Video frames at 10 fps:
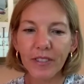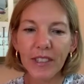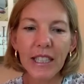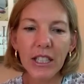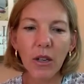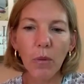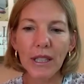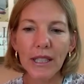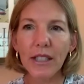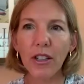And so
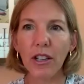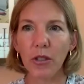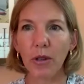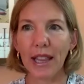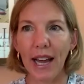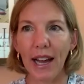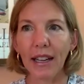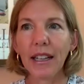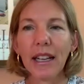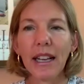once I started doing
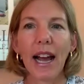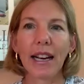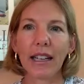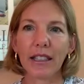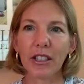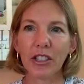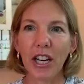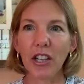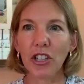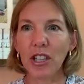that, I'd
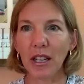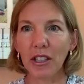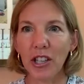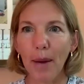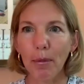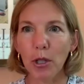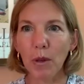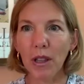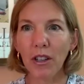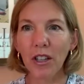exchange the chapters
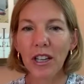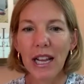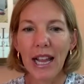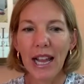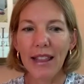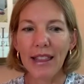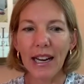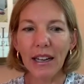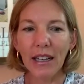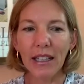with her, and then
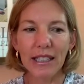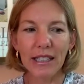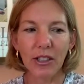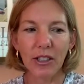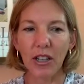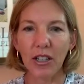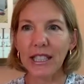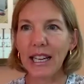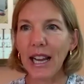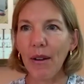I could start
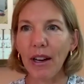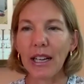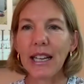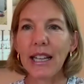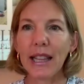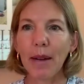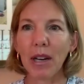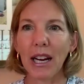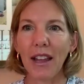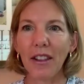seeing how I could knit
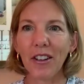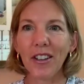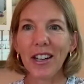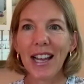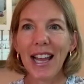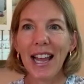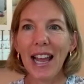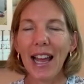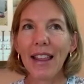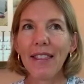them together.
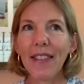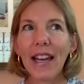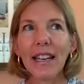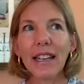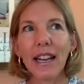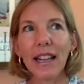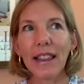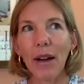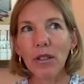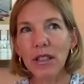And then
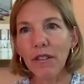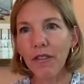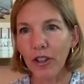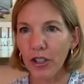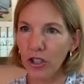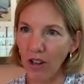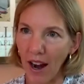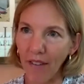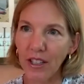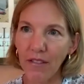that was the first
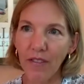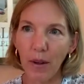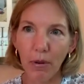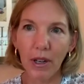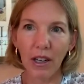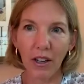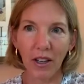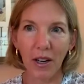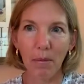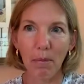draft, and it felt pretty
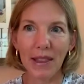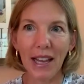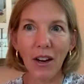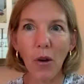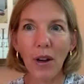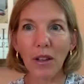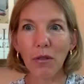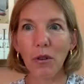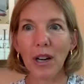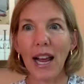good. But then going
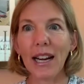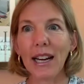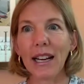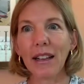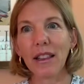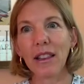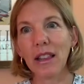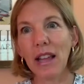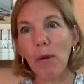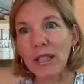through and editing,
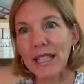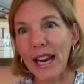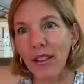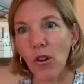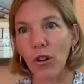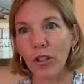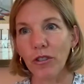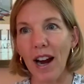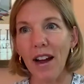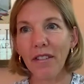once I had the whole
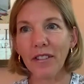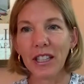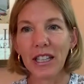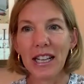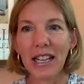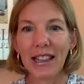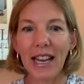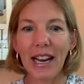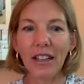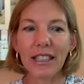draft,
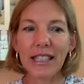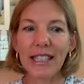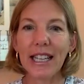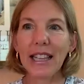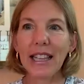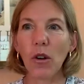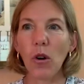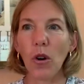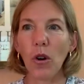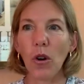then I could see the
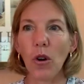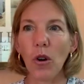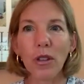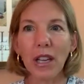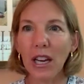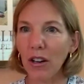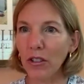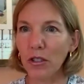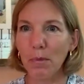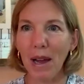whole, I knew the characters